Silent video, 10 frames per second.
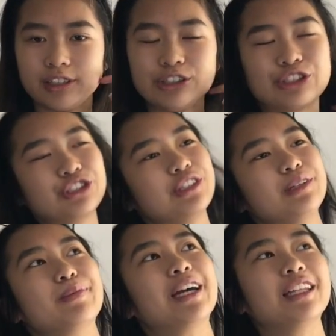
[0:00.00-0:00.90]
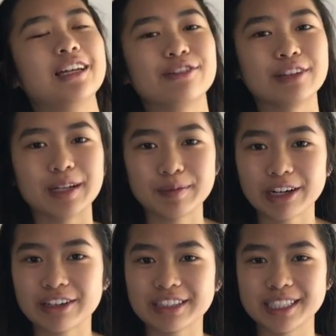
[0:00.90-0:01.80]
Usually my left
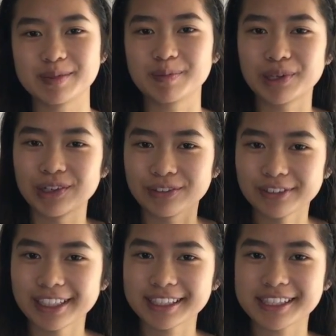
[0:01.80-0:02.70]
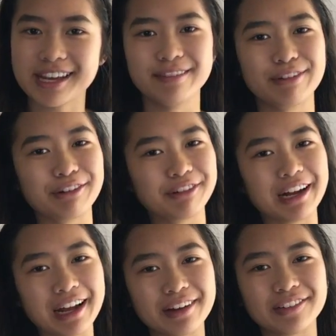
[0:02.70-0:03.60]
eyebrow is perfect and my
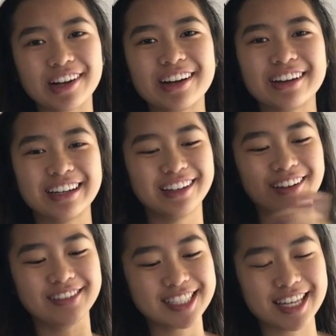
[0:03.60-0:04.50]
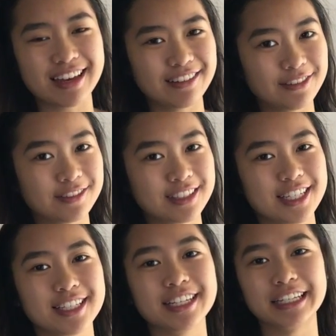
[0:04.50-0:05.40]
right eyebrow I always have to
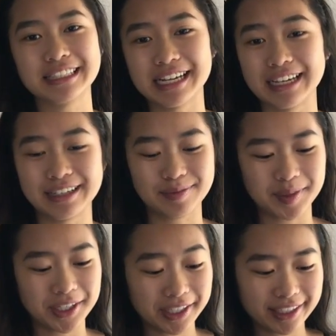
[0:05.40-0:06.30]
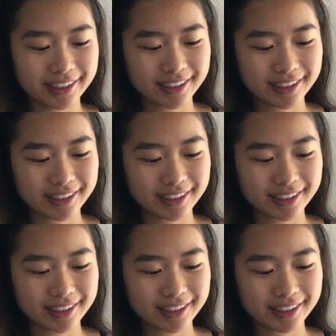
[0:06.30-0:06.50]
take time on.